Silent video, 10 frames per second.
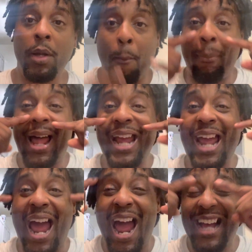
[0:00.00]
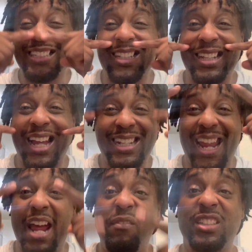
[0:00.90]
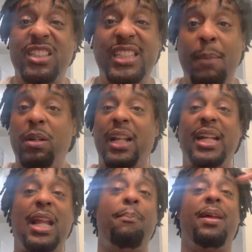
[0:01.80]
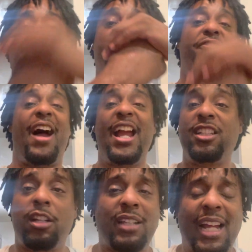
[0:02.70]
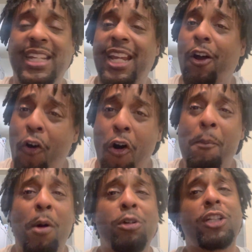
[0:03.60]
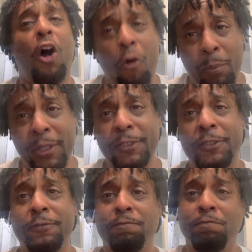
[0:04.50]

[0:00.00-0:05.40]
Black eyes, look like they haven't slept, look like they've been in fights, look like they almost homeless.